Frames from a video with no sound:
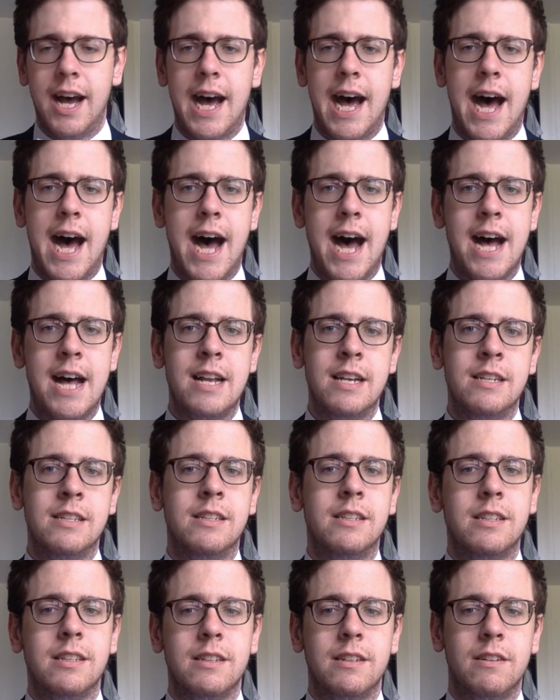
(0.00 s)

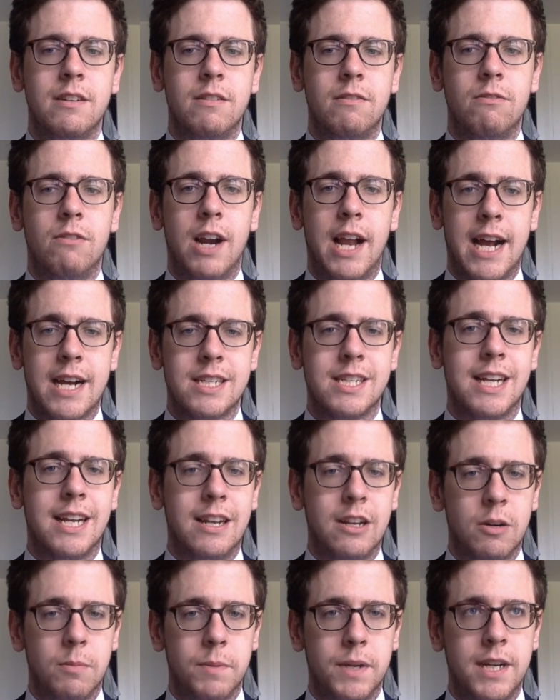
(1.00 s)
and relaxing a
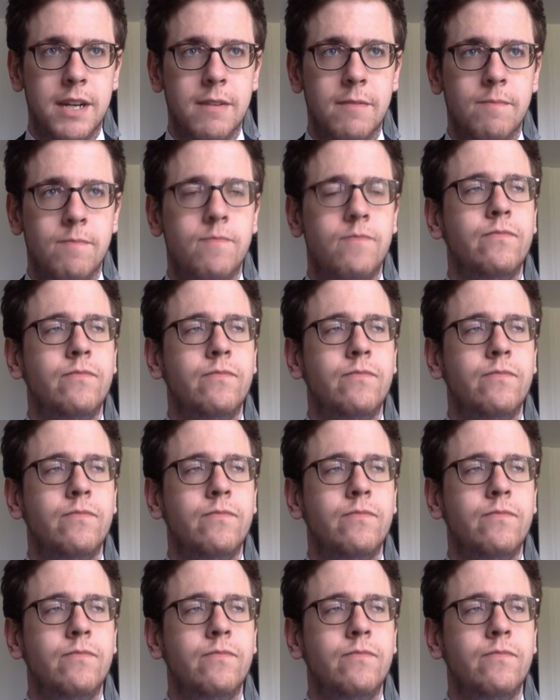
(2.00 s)
little bit,